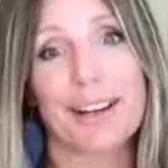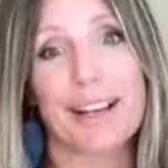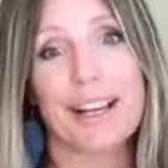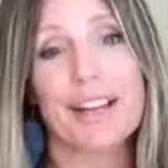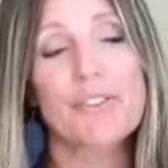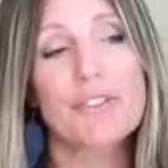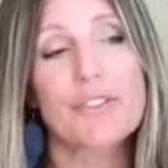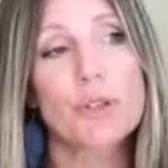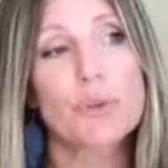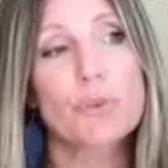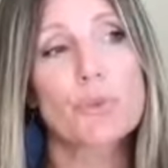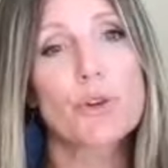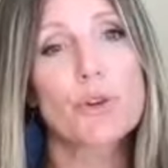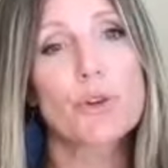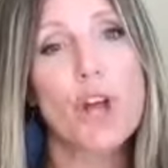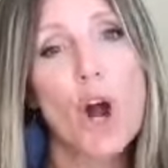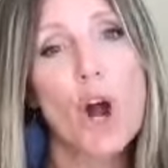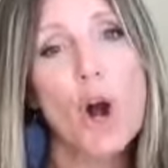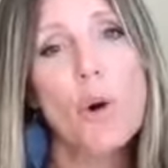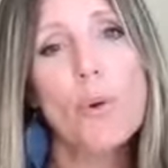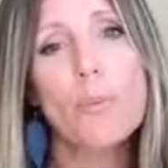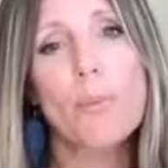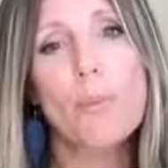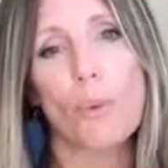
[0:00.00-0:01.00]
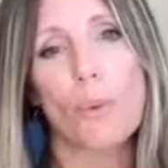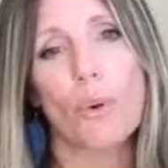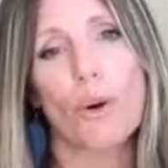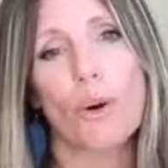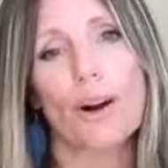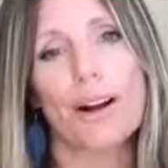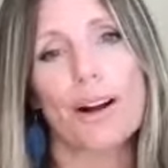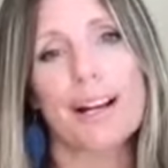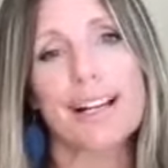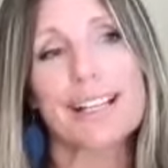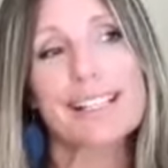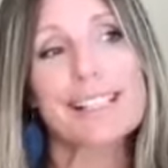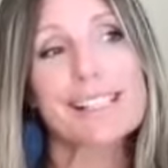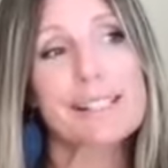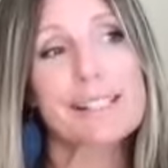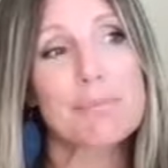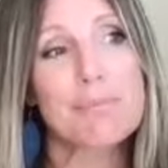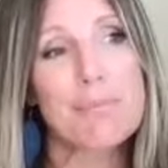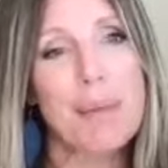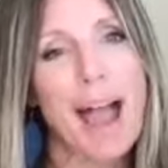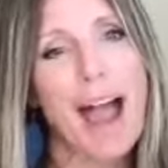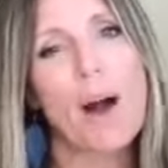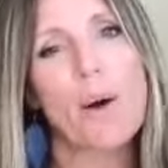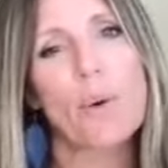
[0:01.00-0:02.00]
If you know more, it's
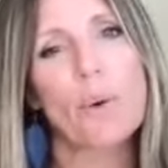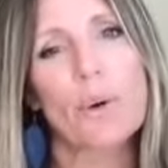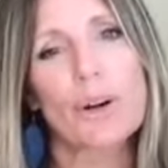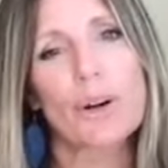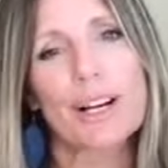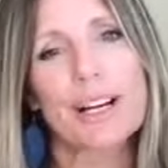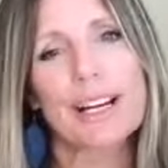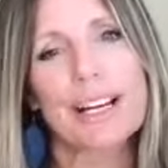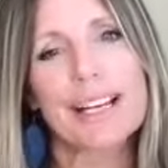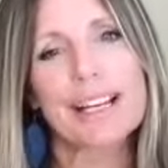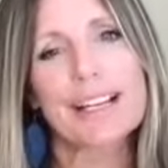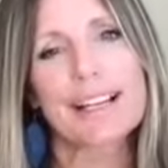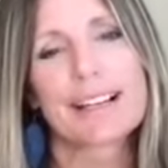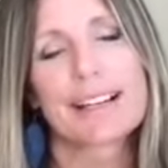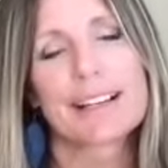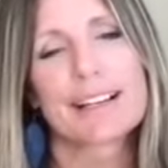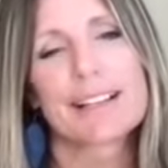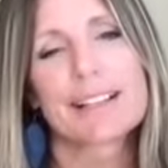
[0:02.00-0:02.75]
empowering